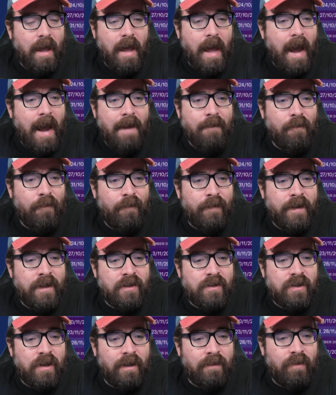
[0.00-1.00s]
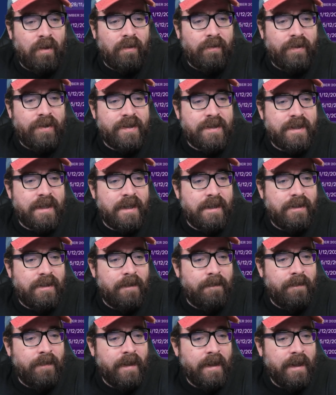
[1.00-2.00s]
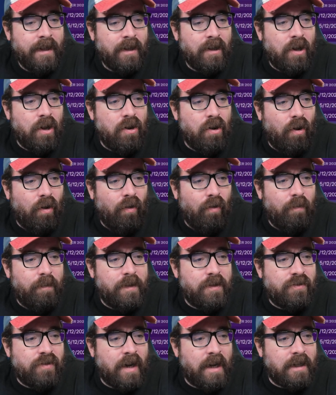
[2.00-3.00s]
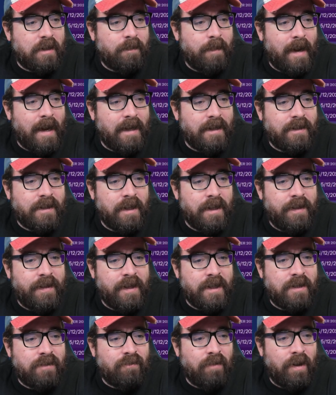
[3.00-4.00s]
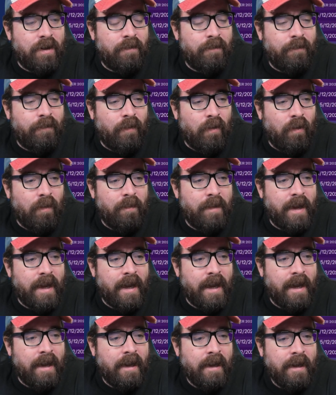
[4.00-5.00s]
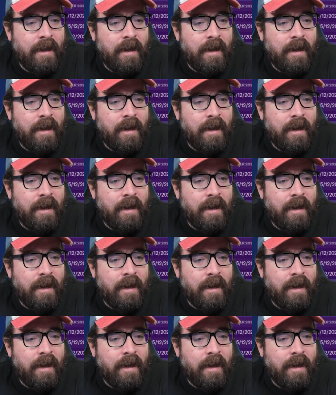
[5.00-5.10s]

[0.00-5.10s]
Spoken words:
everything that's gone wrong this season can all be tracked back to this run of form here,